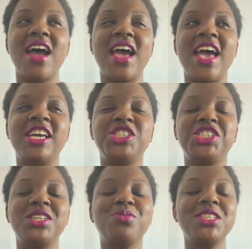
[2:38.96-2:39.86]
And
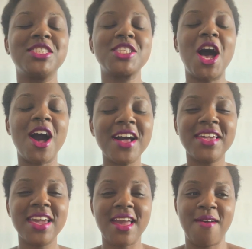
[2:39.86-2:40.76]
she was
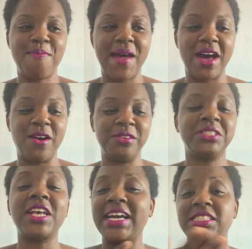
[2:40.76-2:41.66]
talking about,
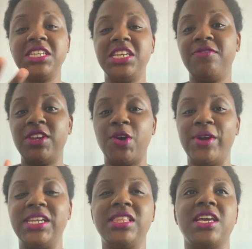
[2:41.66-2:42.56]
so I didn't even know
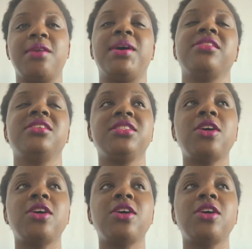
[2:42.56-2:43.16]
anything about this.